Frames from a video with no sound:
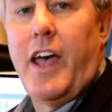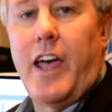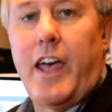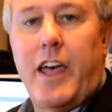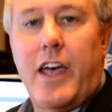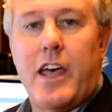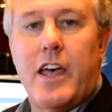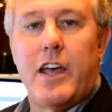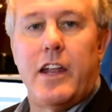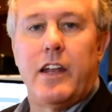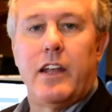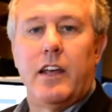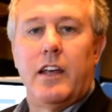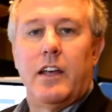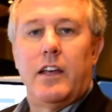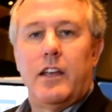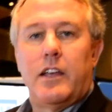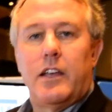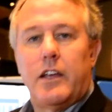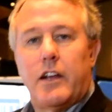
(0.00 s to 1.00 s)
And
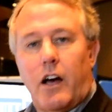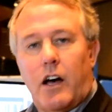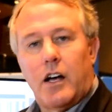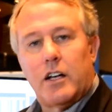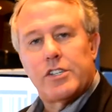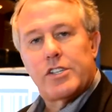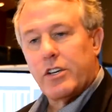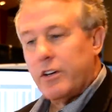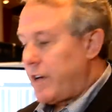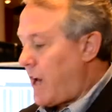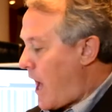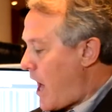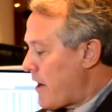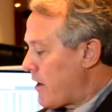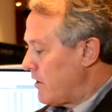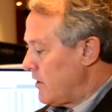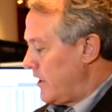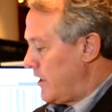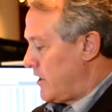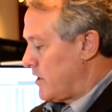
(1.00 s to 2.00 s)
it also not
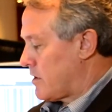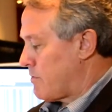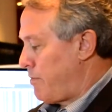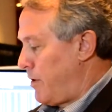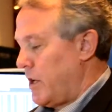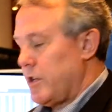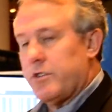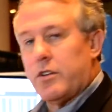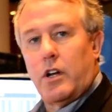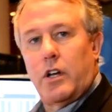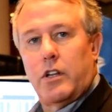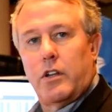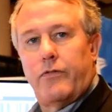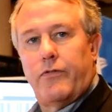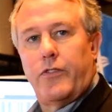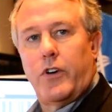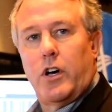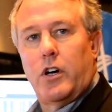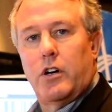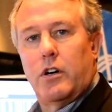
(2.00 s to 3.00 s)
only displays it on the
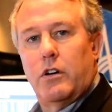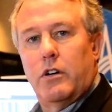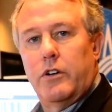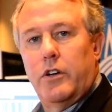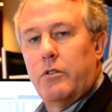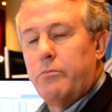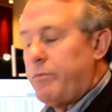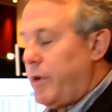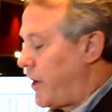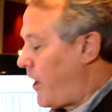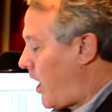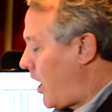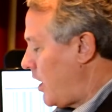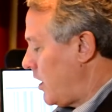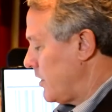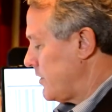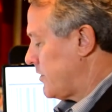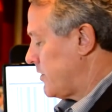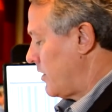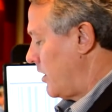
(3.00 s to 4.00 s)
phone, but
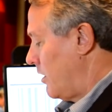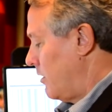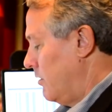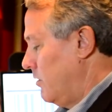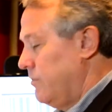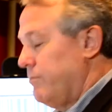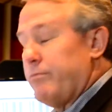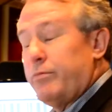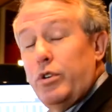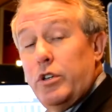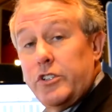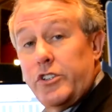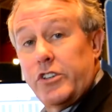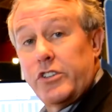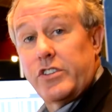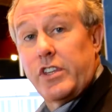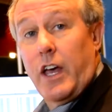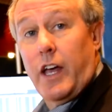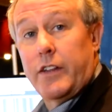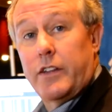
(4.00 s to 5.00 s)
also
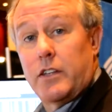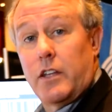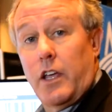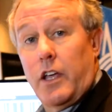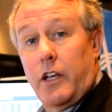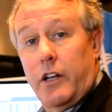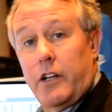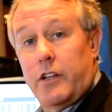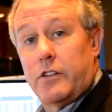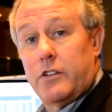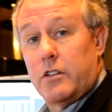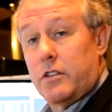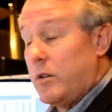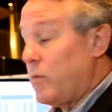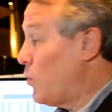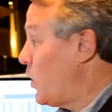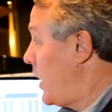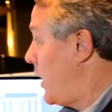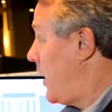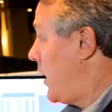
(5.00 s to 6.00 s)
pushes that data to the
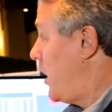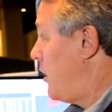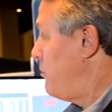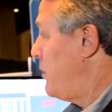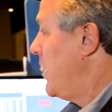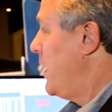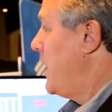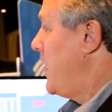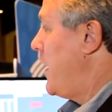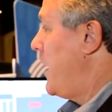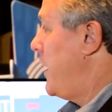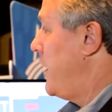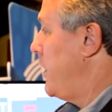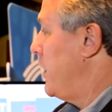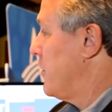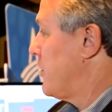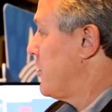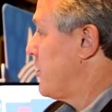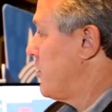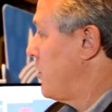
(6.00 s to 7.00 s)
web, and
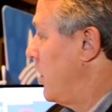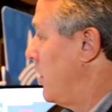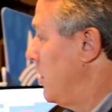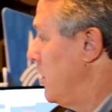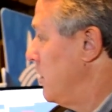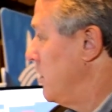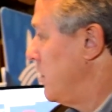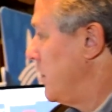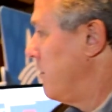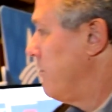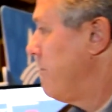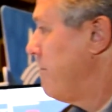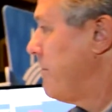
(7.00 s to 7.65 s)
it's shown